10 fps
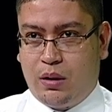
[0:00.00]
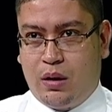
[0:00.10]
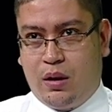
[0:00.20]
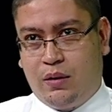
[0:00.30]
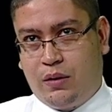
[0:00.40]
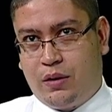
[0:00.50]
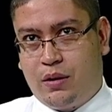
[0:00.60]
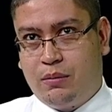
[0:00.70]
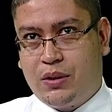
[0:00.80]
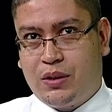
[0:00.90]
In
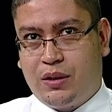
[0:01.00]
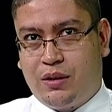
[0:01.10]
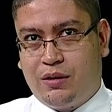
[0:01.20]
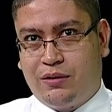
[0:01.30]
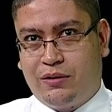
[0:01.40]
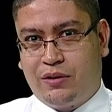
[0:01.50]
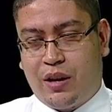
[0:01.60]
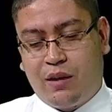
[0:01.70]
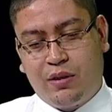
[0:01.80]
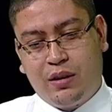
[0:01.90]
terms of
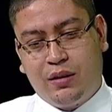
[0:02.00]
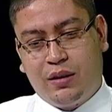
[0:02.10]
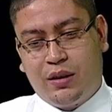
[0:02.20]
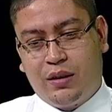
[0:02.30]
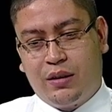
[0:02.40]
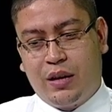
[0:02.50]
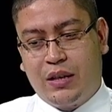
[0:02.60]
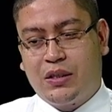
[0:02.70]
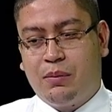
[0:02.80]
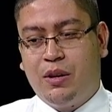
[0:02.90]
having a
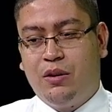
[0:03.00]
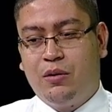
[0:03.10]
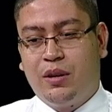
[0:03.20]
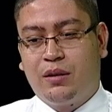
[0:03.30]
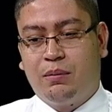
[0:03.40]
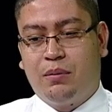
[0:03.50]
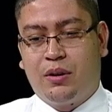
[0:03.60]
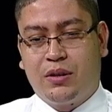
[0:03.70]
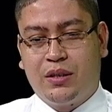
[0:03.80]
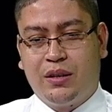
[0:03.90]
SME unit
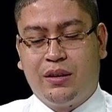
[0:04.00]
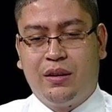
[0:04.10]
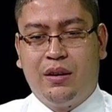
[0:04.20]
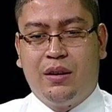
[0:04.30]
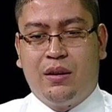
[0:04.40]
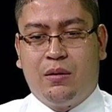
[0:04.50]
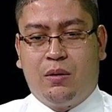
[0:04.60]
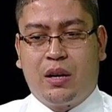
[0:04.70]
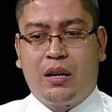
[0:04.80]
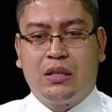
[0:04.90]
per se,
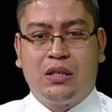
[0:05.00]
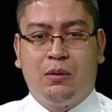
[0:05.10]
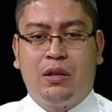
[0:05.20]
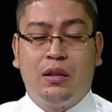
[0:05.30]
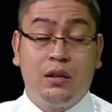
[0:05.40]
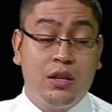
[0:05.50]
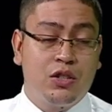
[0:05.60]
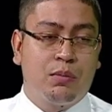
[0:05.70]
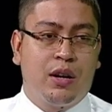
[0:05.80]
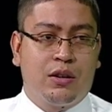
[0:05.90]
what I can say within
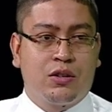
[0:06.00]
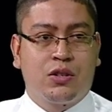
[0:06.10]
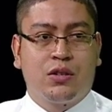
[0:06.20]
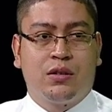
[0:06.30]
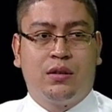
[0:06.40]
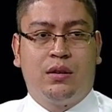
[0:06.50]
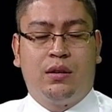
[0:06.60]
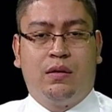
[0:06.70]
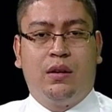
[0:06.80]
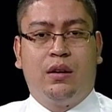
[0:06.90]
each branch,
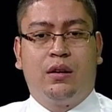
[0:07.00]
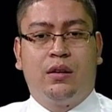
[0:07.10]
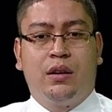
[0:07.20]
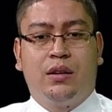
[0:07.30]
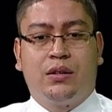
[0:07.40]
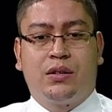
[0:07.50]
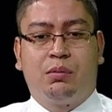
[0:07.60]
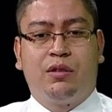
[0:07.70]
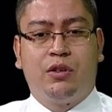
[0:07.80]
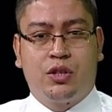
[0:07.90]
there is
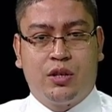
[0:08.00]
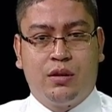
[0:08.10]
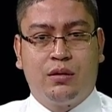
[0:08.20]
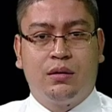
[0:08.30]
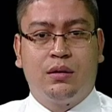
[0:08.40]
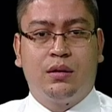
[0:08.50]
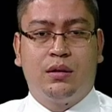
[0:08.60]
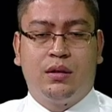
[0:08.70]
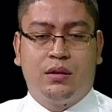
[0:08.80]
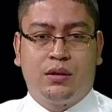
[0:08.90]
provision
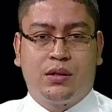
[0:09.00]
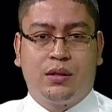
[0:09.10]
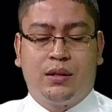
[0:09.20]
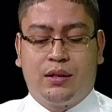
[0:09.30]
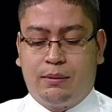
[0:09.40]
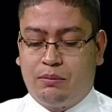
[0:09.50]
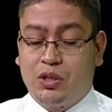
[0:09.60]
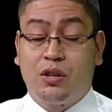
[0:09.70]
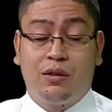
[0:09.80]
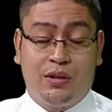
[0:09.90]
to
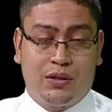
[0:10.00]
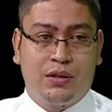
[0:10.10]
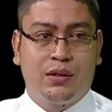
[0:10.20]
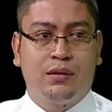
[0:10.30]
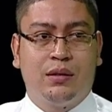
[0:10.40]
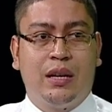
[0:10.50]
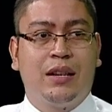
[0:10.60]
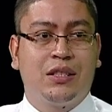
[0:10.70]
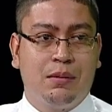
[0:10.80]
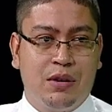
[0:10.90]
service the
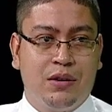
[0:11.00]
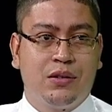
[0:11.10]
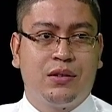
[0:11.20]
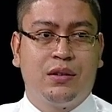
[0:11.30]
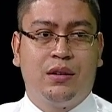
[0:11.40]
SMEs,